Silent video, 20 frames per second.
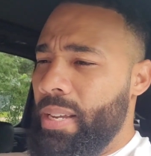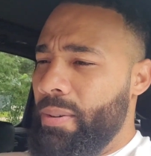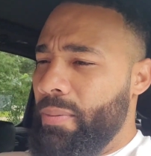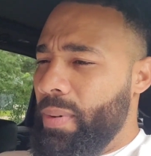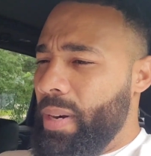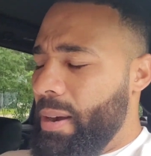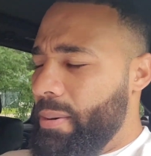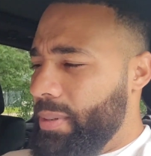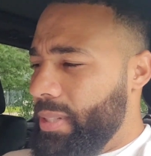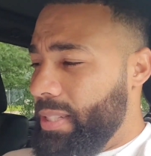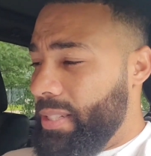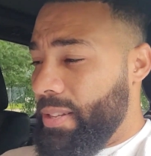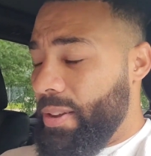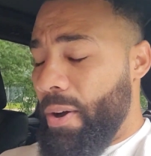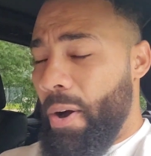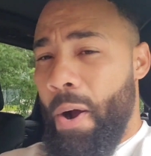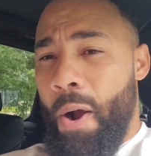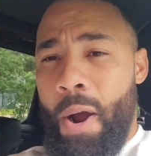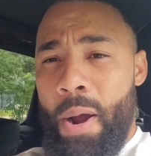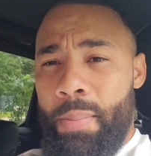When I was in the
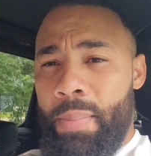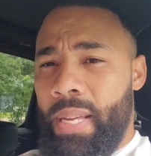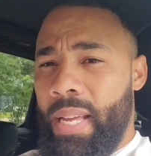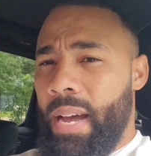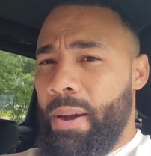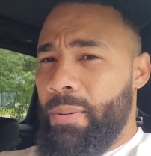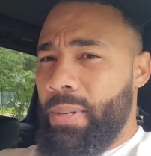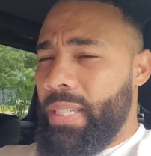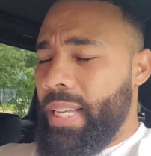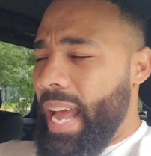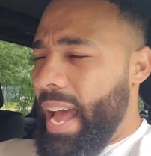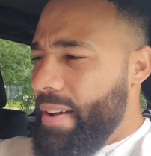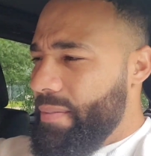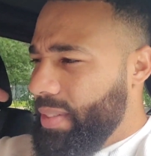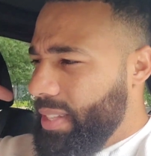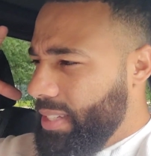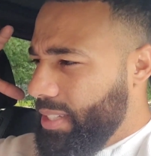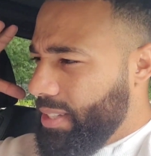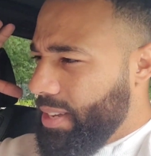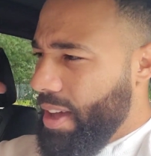army, I was
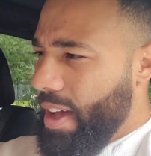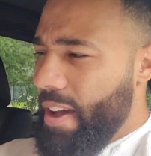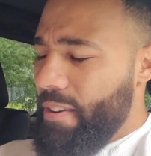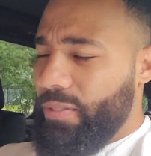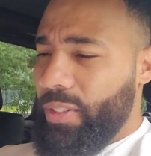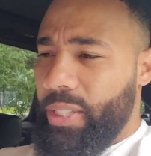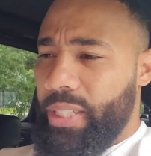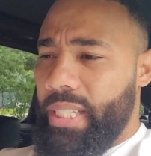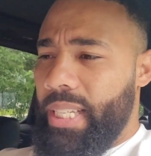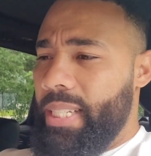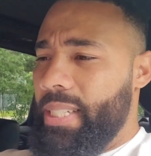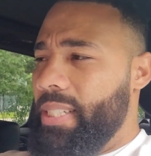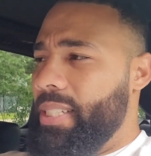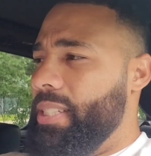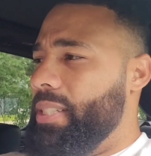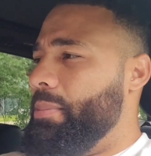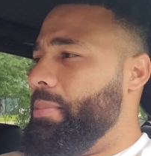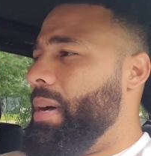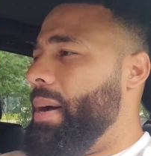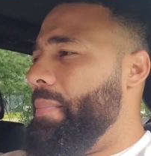having these
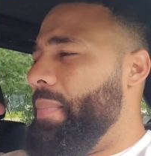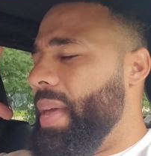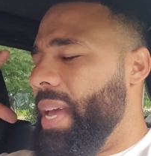conversations about,